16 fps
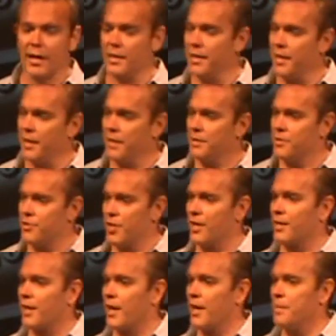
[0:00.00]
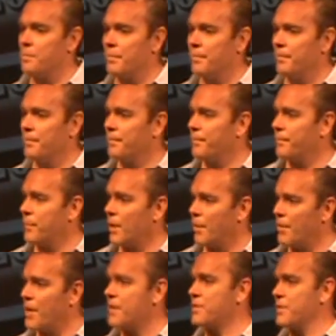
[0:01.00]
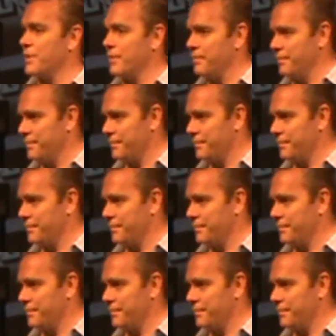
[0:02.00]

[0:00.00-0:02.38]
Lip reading: And then John got arrested.